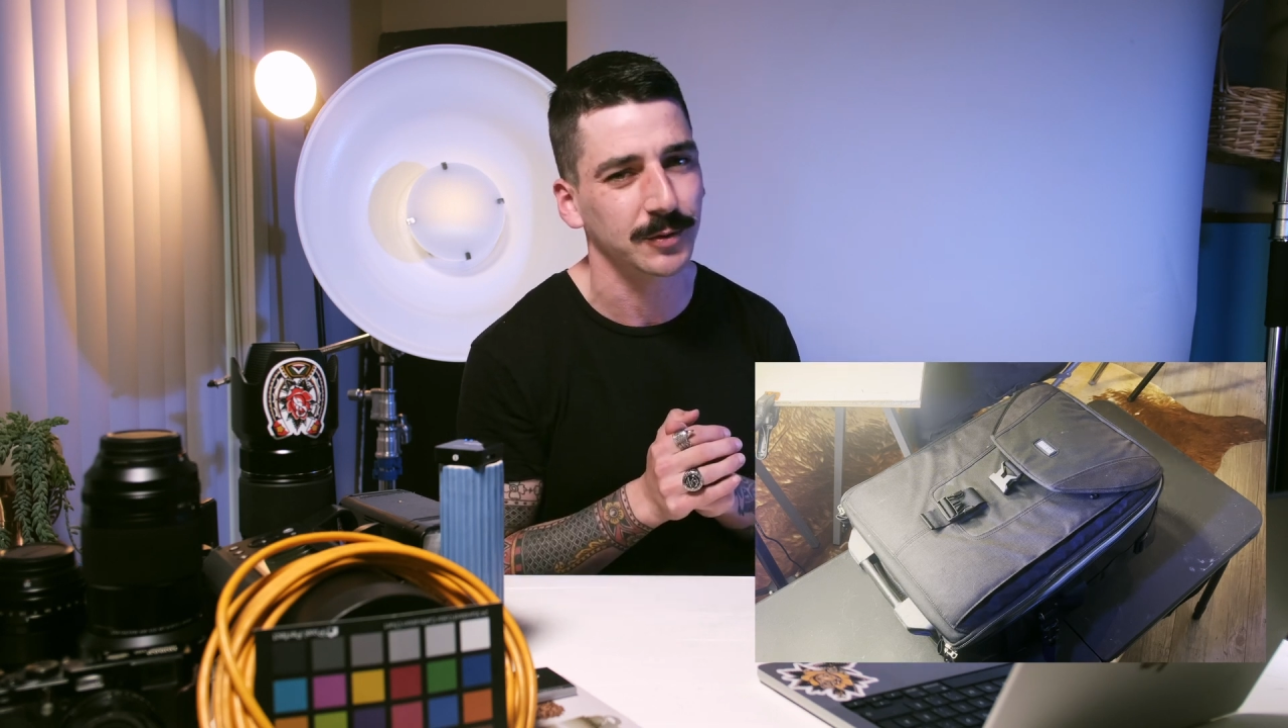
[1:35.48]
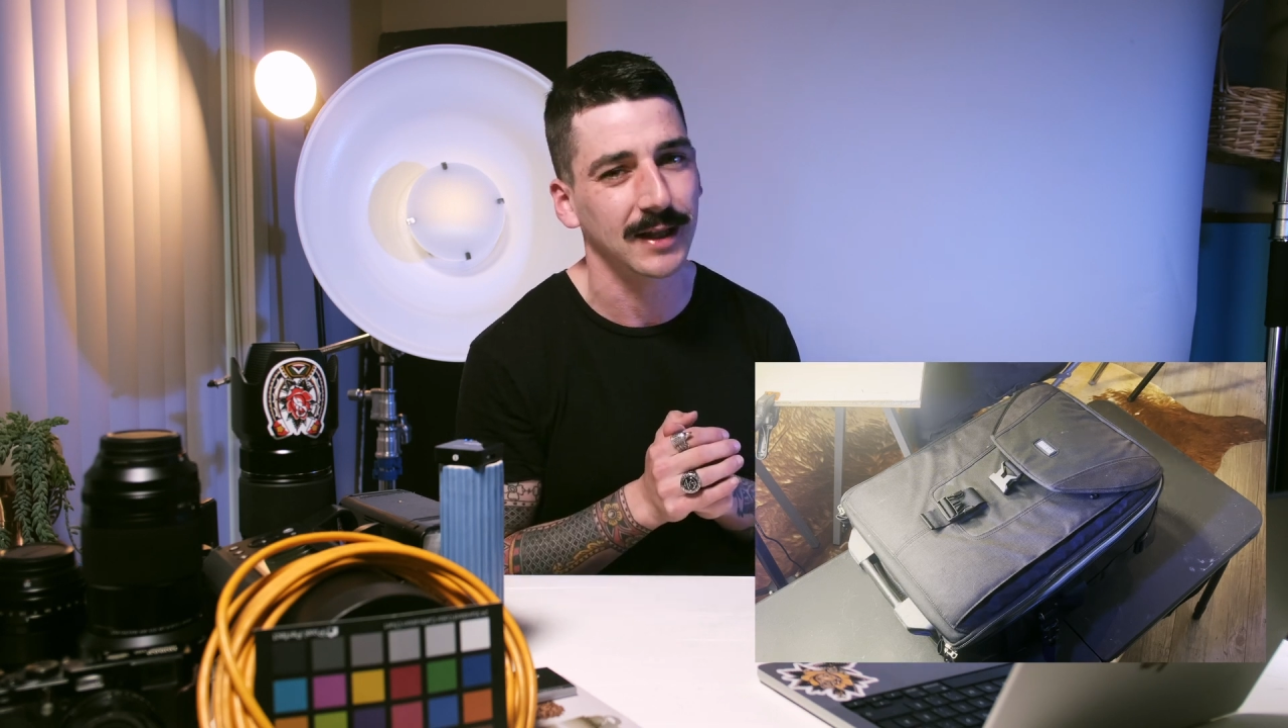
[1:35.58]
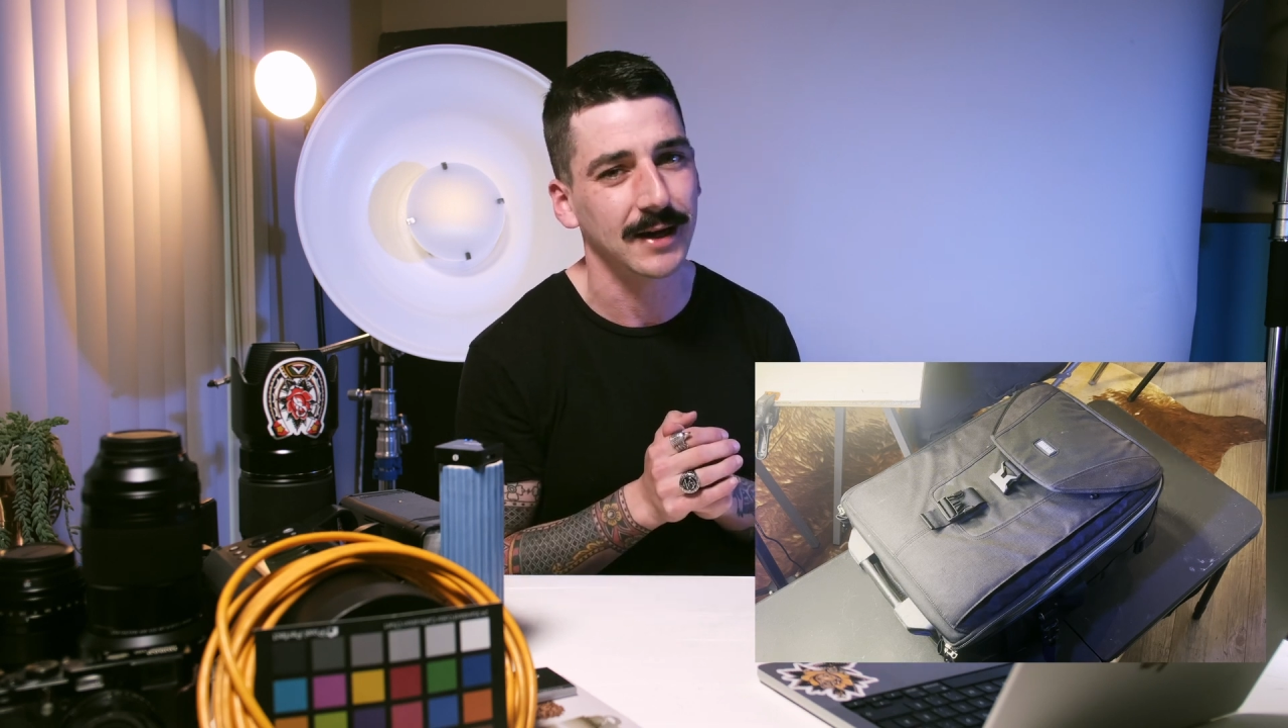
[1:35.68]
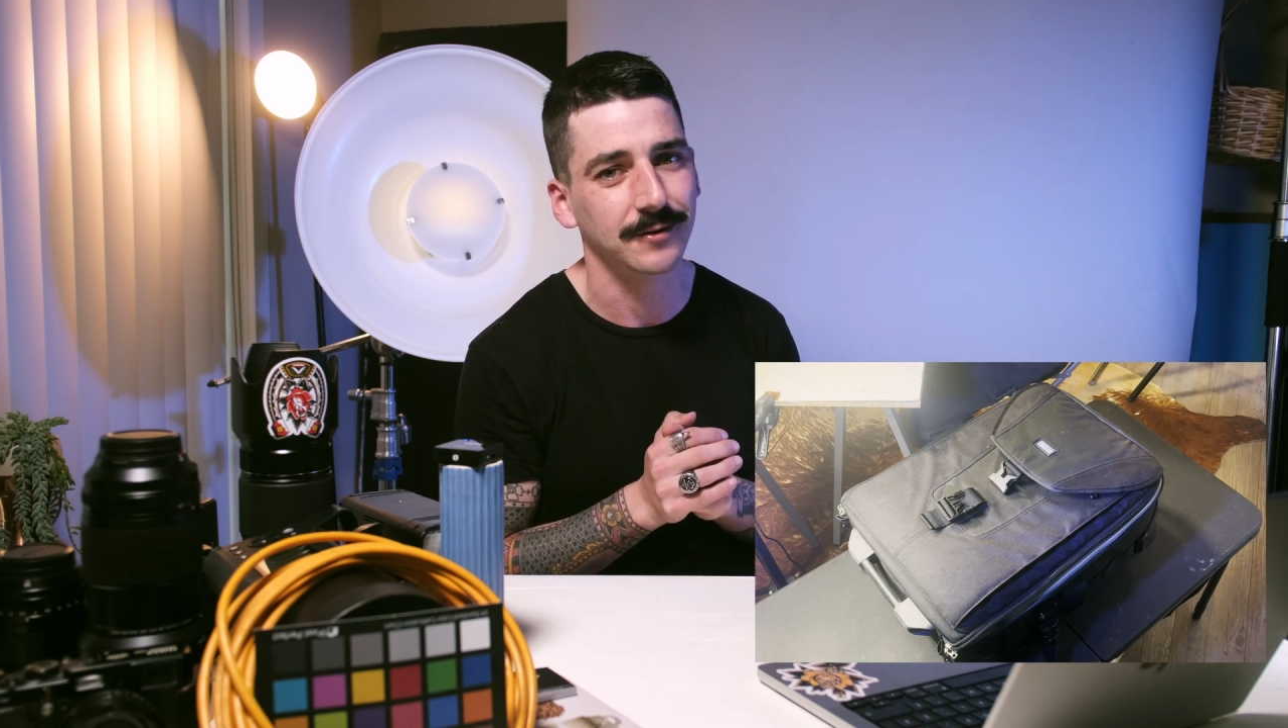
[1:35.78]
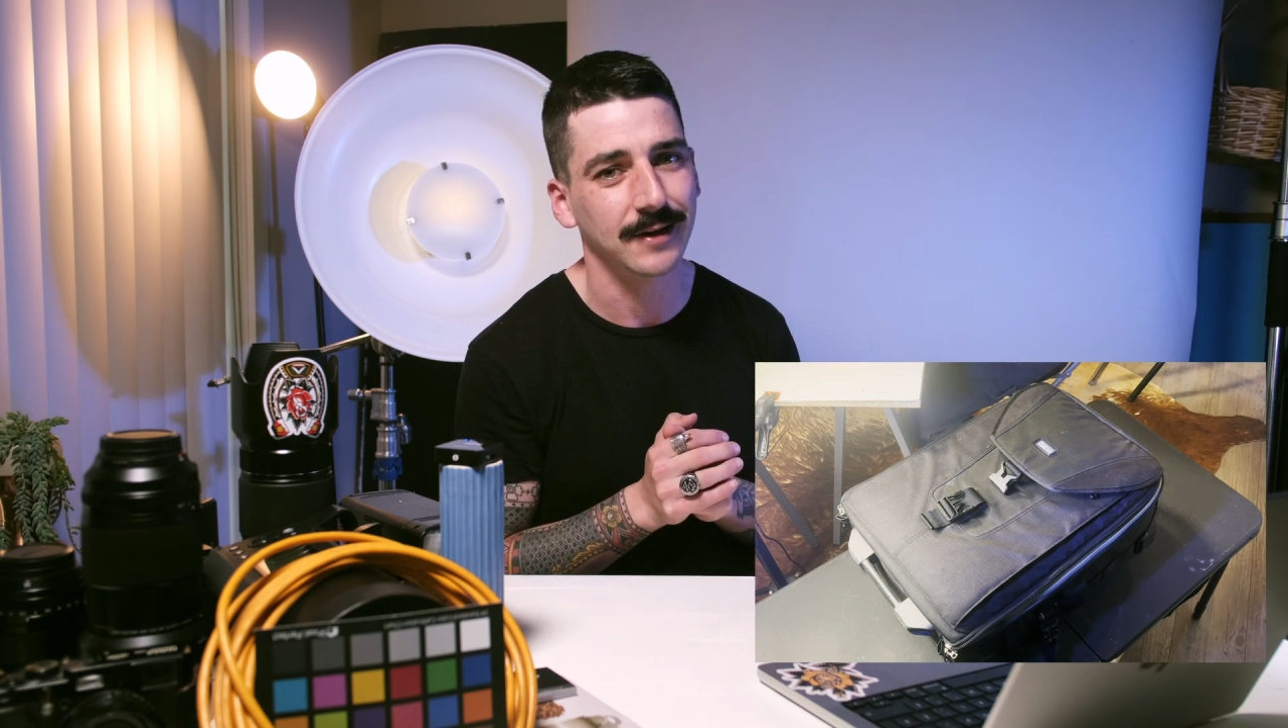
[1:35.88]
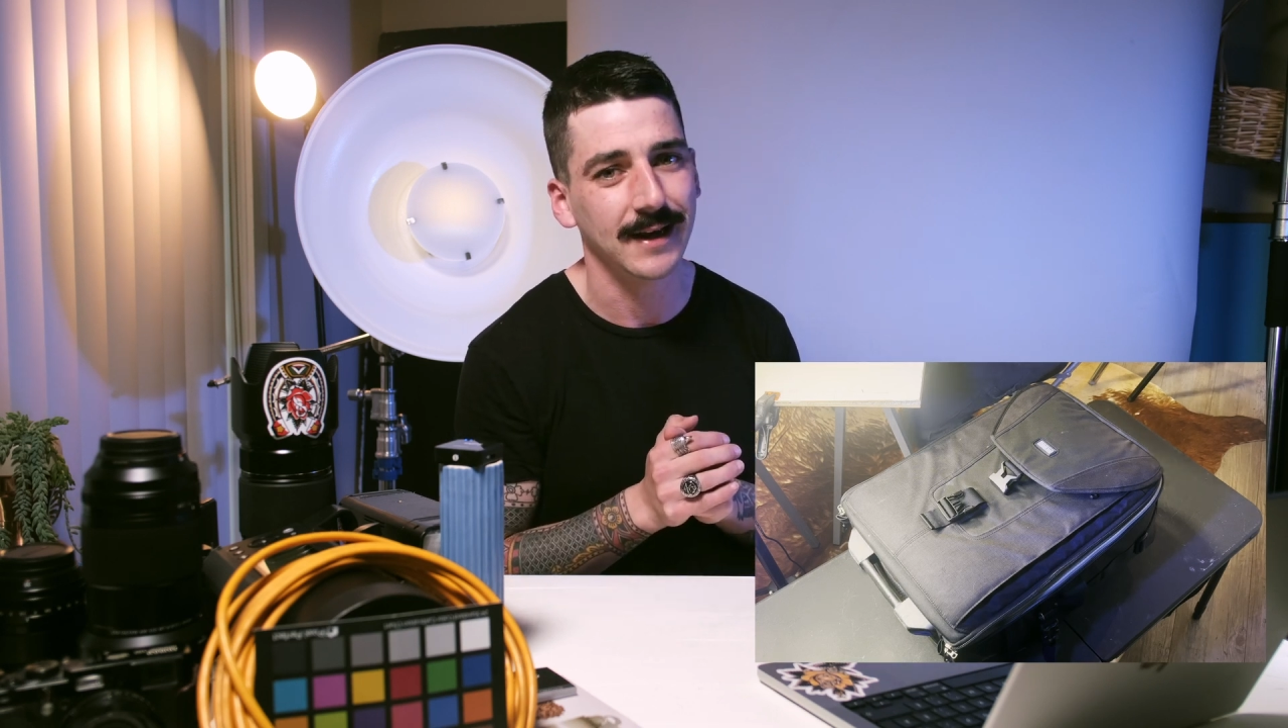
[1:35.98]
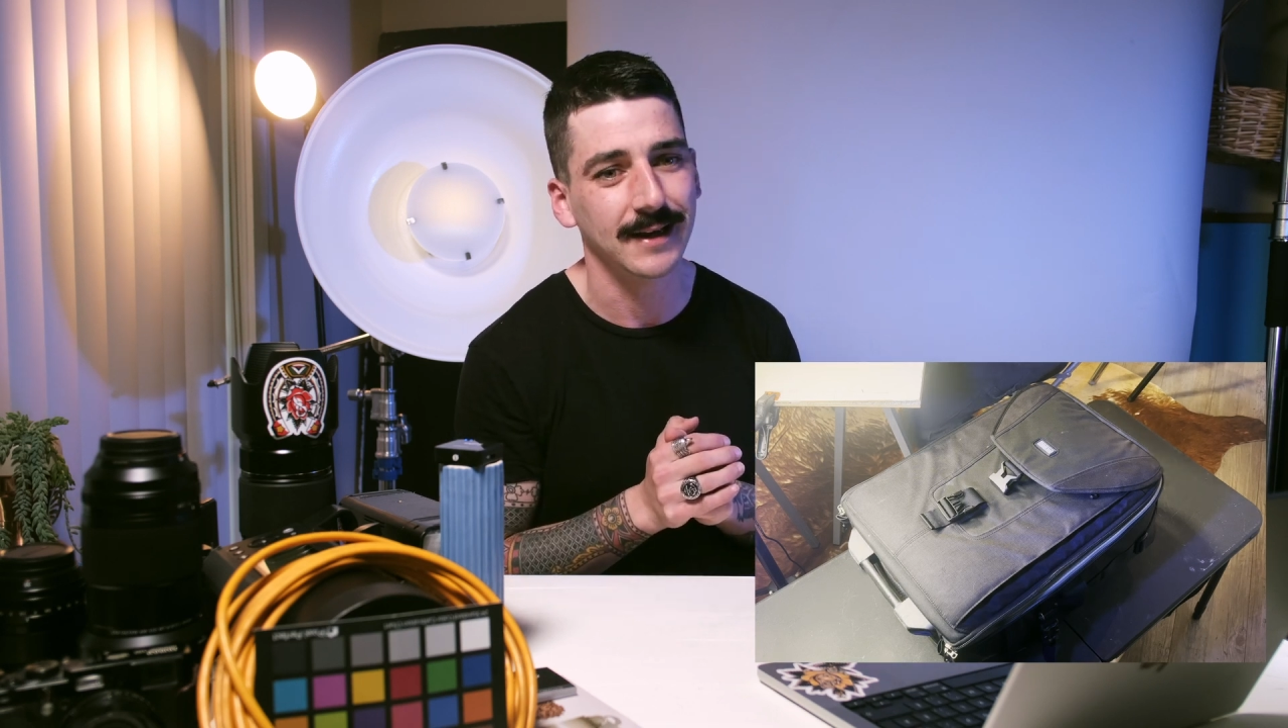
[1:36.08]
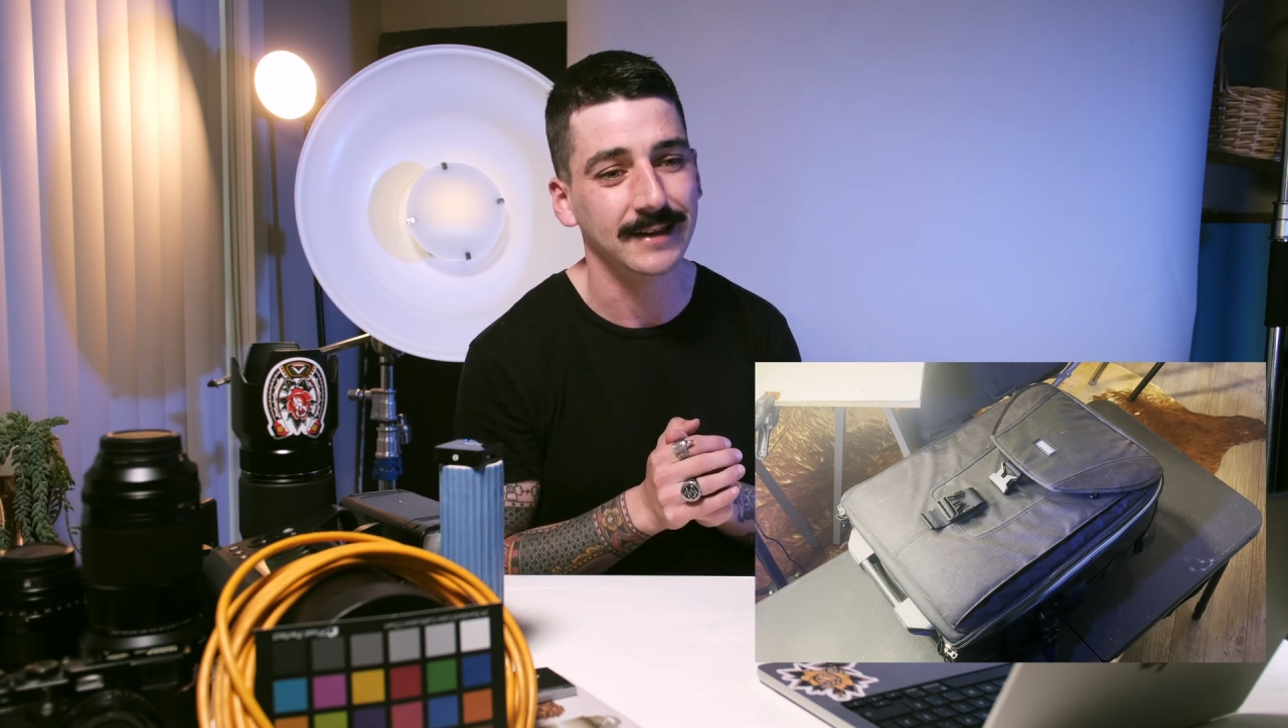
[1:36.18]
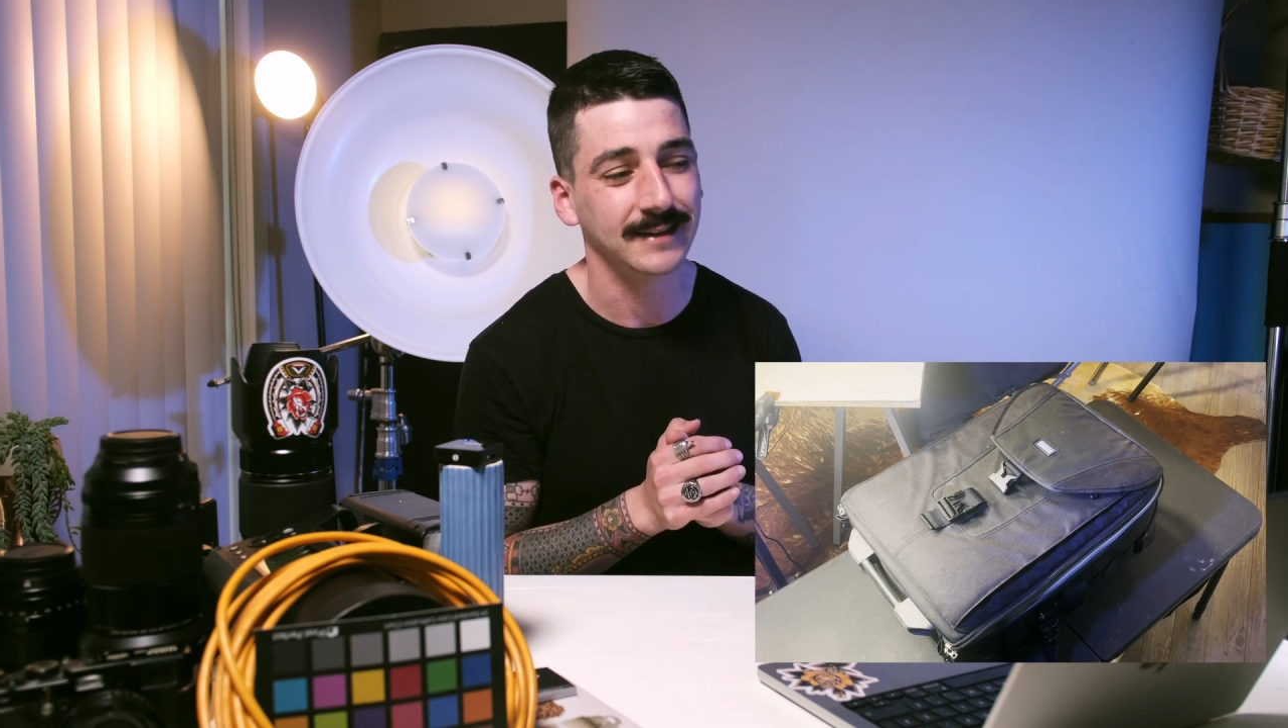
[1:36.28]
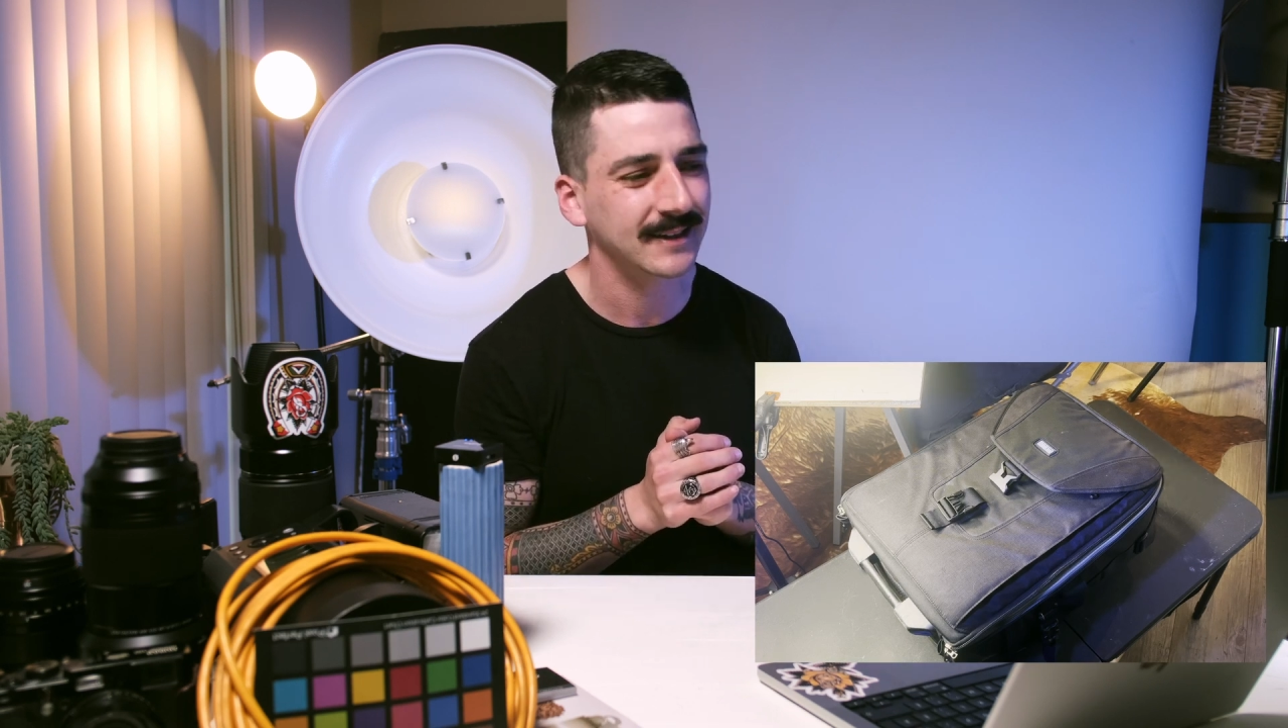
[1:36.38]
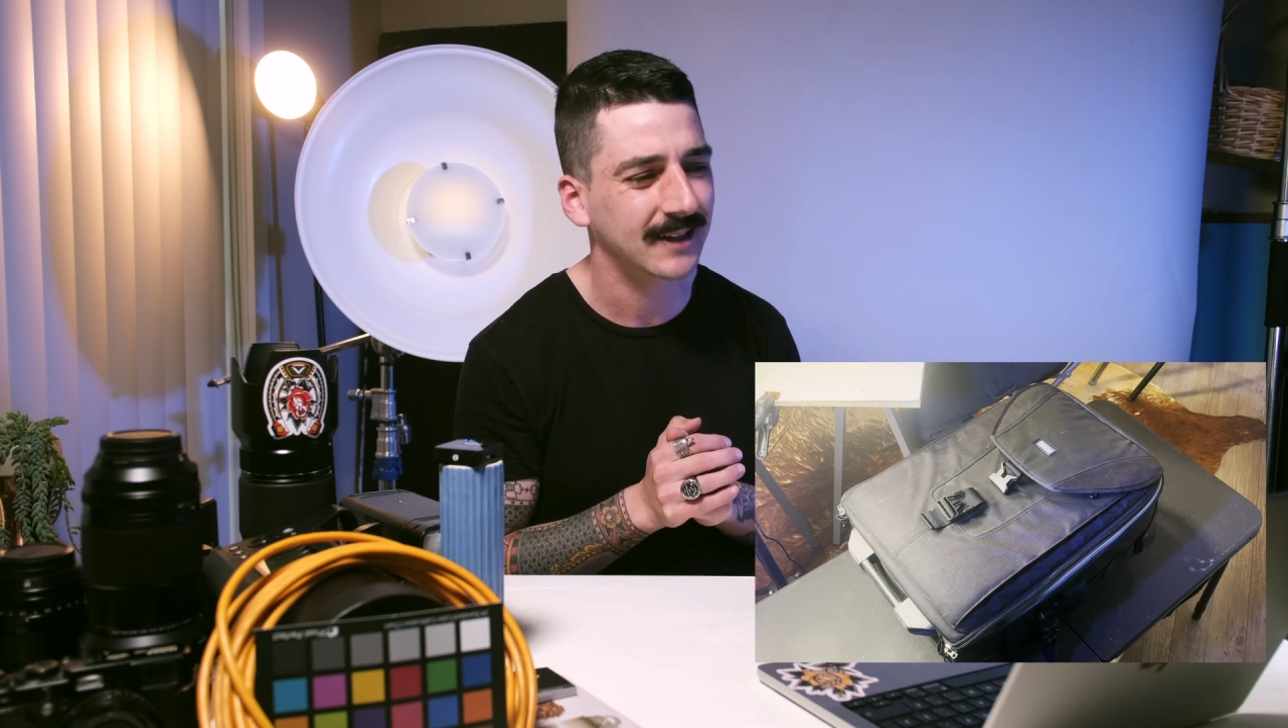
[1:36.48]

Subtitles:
loud and